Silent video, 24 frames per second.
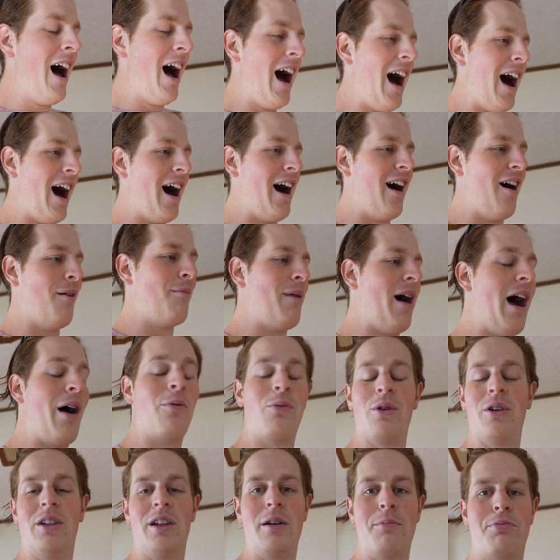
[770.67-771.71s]
I
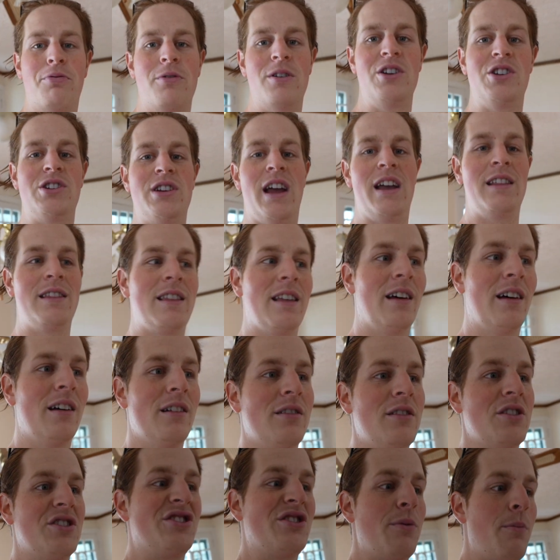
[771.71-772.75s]
really appreciate
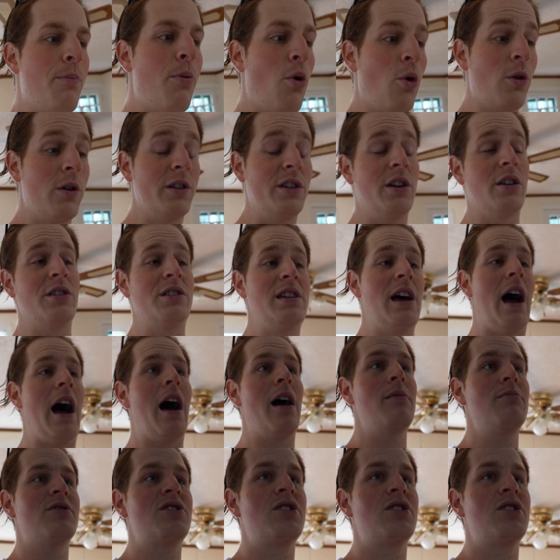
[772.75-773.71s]
the support and your time.